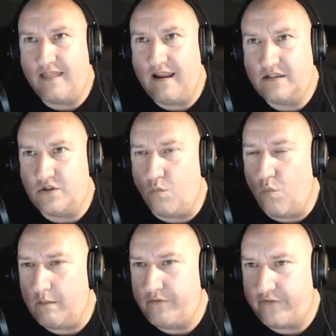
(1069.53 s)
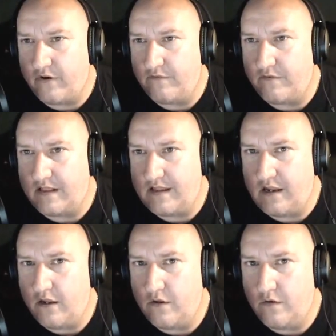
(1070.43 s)
it's the web server that they
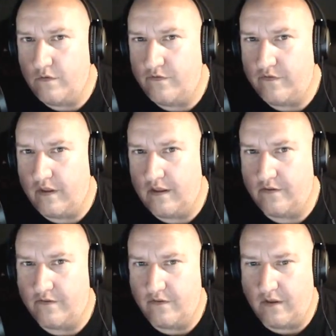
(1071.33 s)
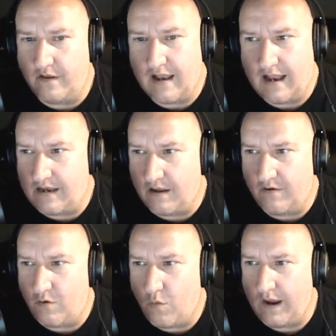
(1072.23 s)
use is not
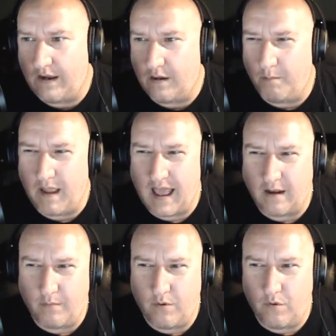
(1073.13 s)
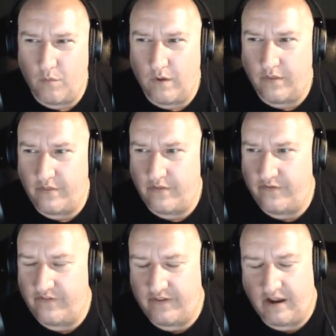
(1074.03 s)
quite compatible with
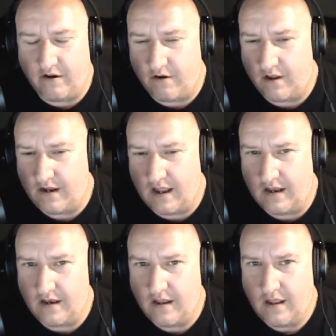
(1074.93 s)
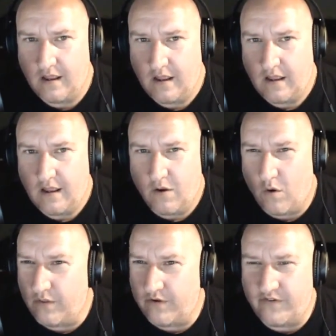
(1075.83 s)
Sierra yet,
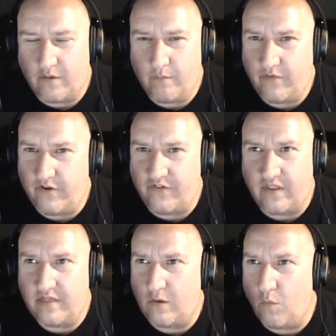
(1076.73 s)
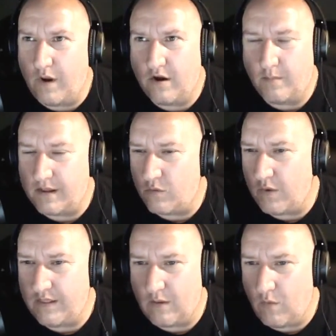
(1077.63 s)
or there's something weird about the
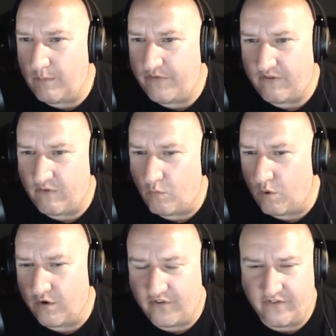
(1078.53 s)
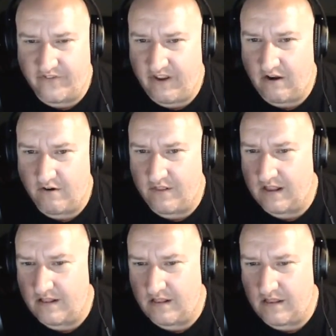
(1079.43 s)
way the web server works on Sierra
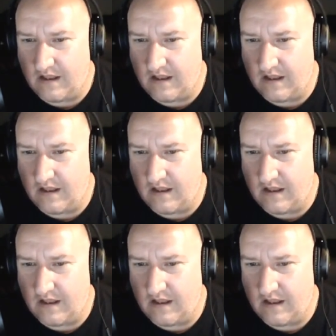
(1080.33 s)
that it